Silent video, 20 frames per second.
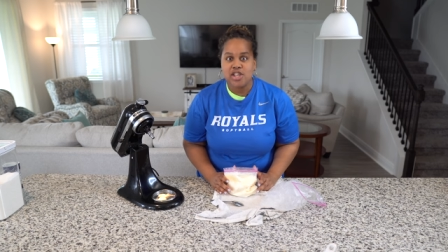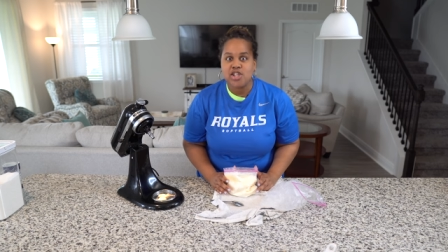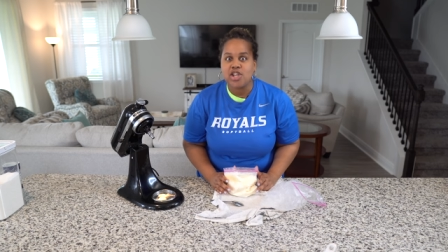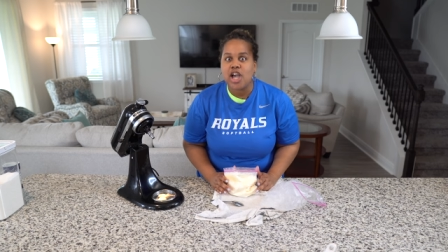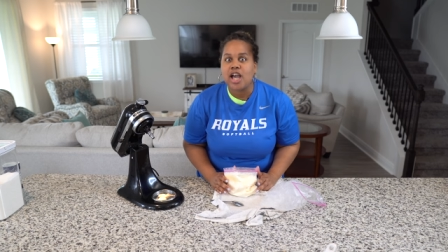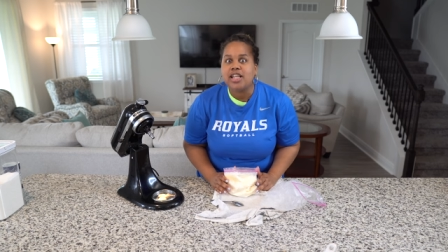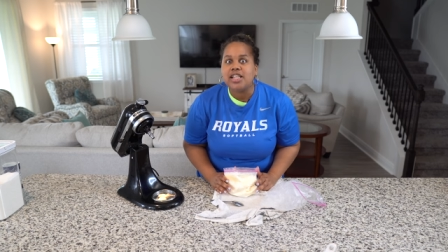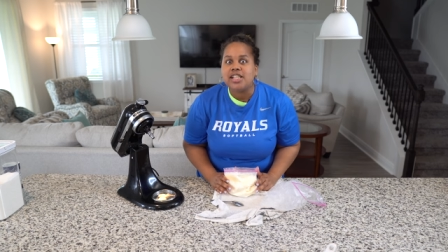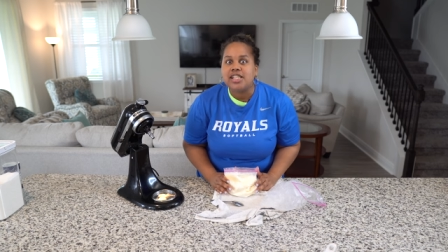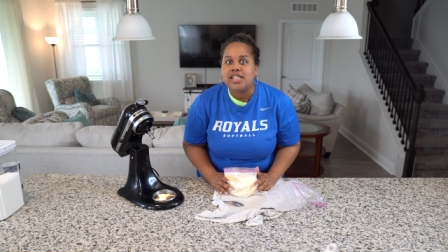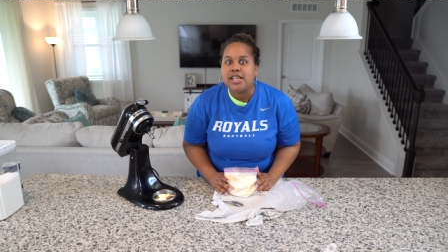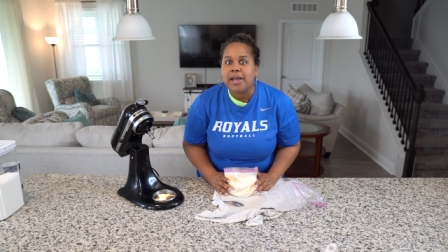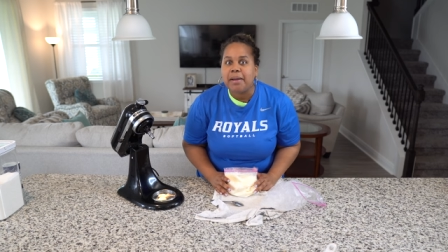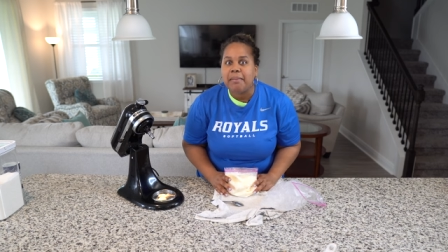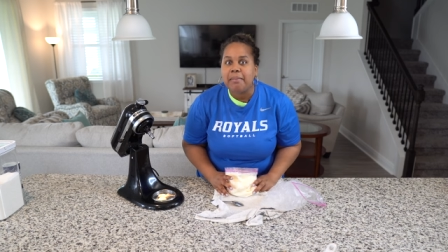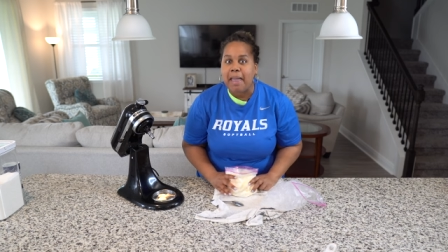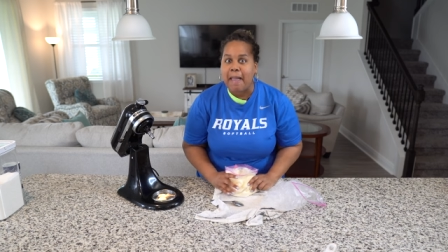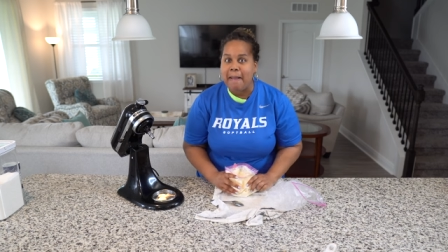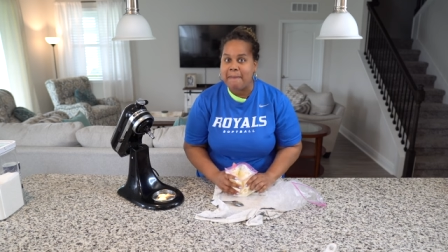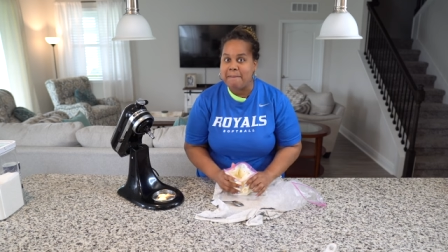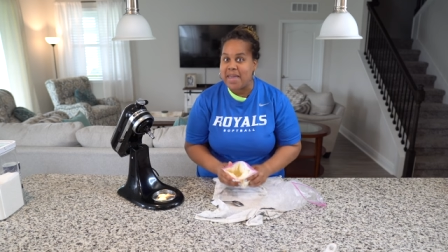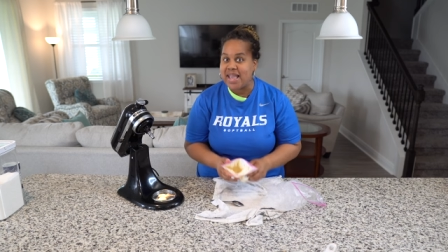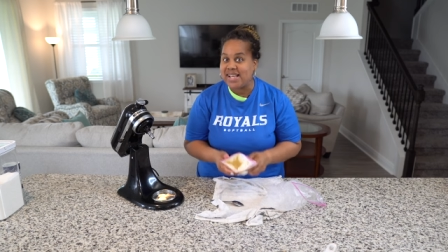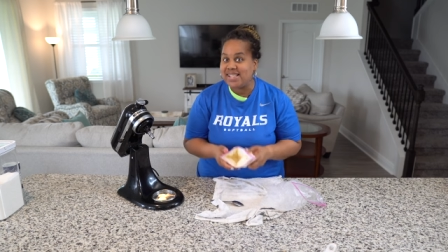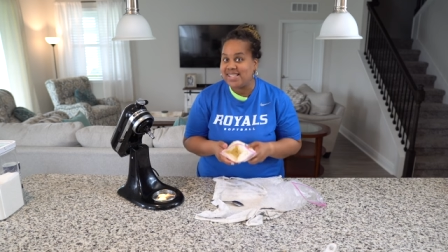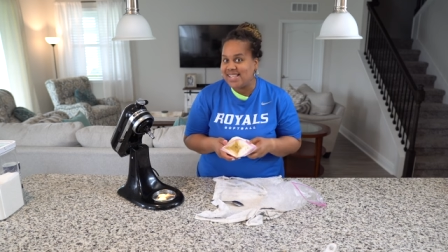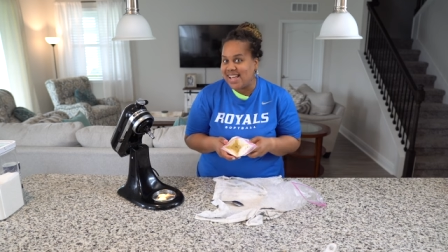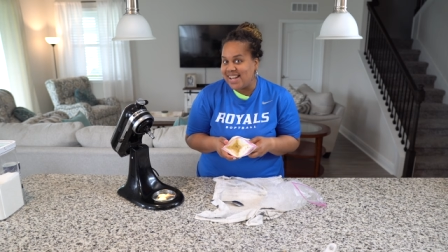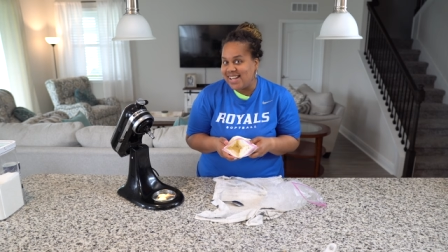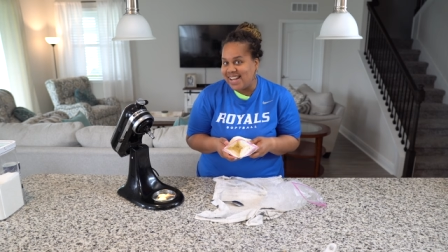chocolate syrup and
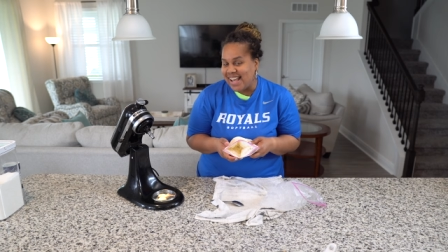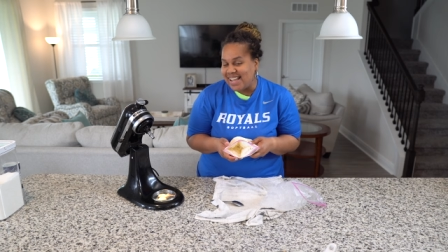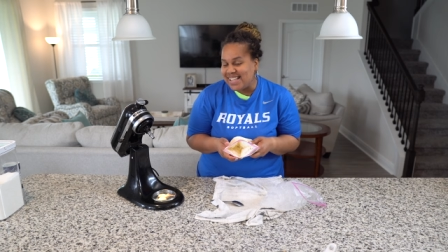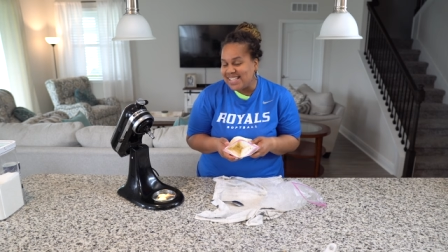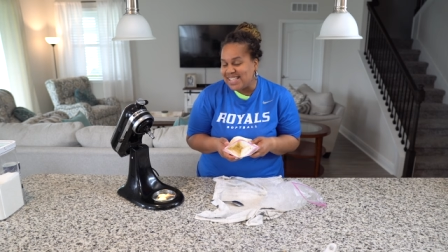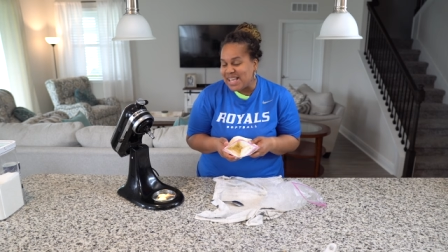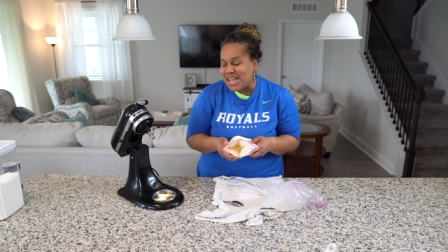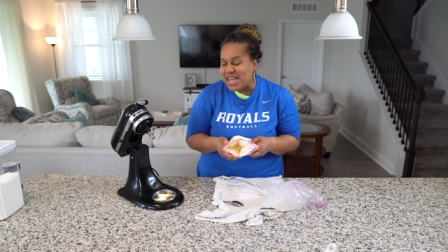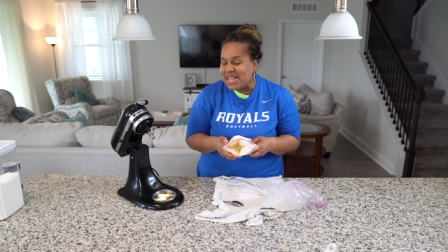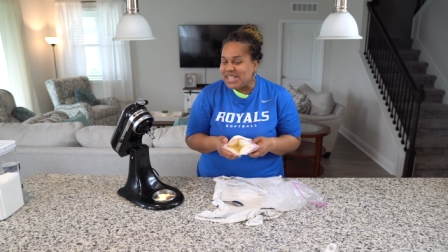make sundaes.